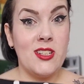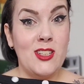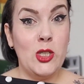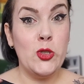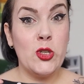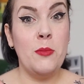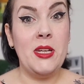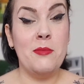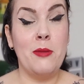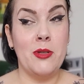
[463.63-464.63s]
I know so
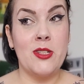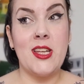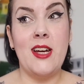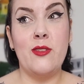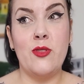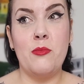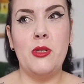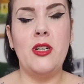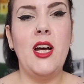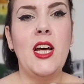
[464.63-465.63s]
many people are scared of them,
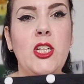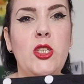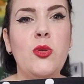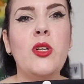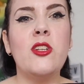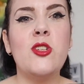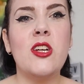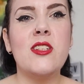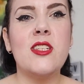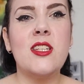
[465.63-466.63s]
but you can
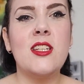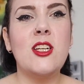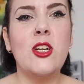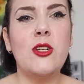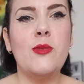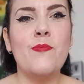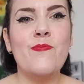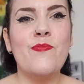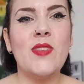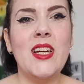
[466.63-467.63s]
just, you know,
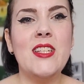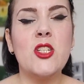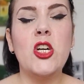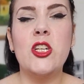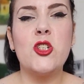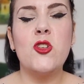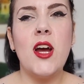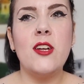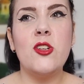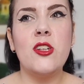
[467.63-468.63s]
it's going to
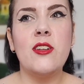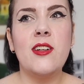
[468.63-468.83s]
stretch,